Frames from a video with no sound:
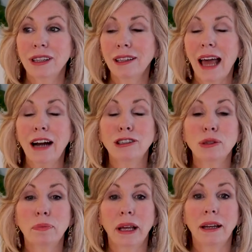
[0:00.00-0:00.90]
the
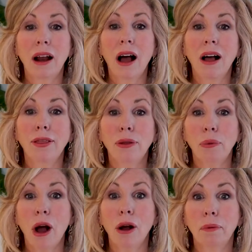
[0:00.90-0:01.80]
ladder's been on the
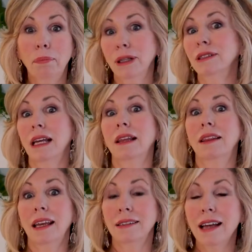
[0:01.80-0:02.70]
wrong building
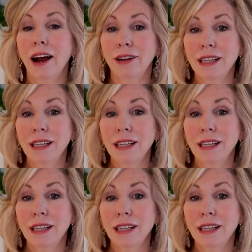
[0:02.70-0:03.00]
the entire